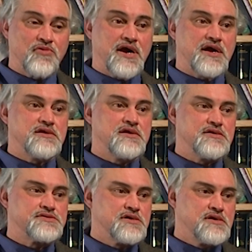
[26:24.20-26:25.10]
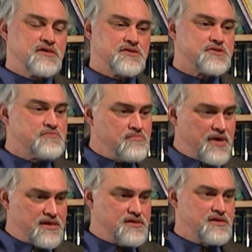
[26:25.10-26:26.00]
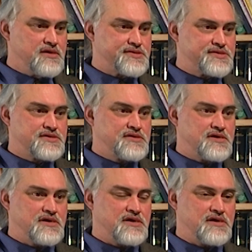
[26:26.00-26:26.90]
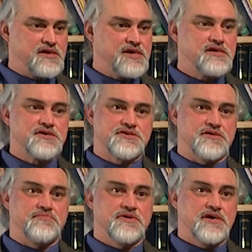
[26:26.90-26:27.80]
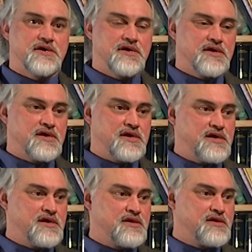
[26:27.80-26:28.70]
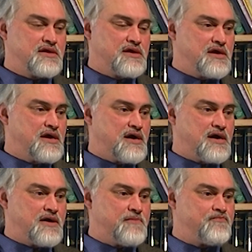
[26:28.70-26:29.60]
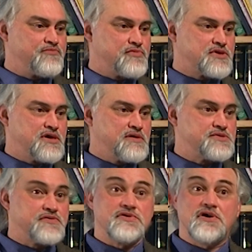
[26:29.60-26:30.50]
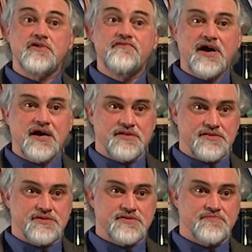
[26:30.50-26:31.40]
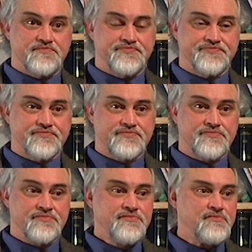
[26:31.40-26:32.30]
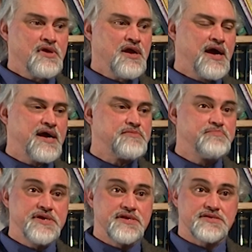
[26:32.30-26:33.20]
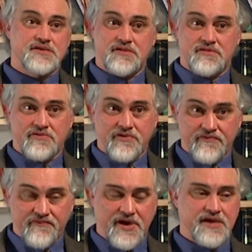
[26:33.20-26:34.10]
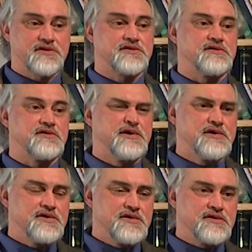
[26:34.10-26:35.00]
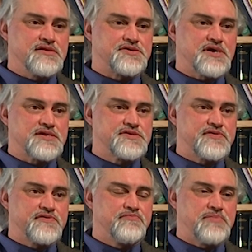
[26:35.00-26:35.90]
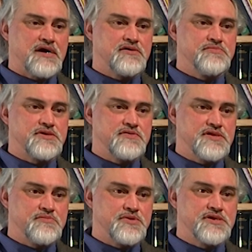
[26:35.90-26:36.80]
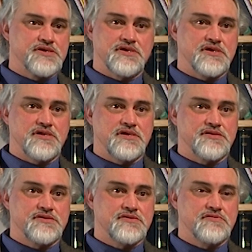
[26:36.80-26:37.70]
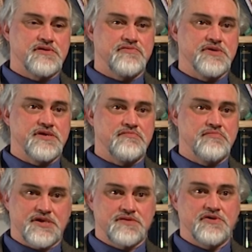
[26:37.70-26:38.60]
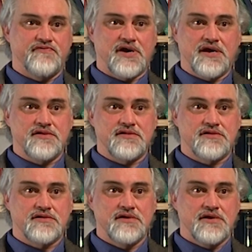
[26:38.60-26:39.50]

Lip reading: and his tremendous leadership in terms of non-violence and peace. And in fact, the transfer of power between the British and Indians could have been much more violent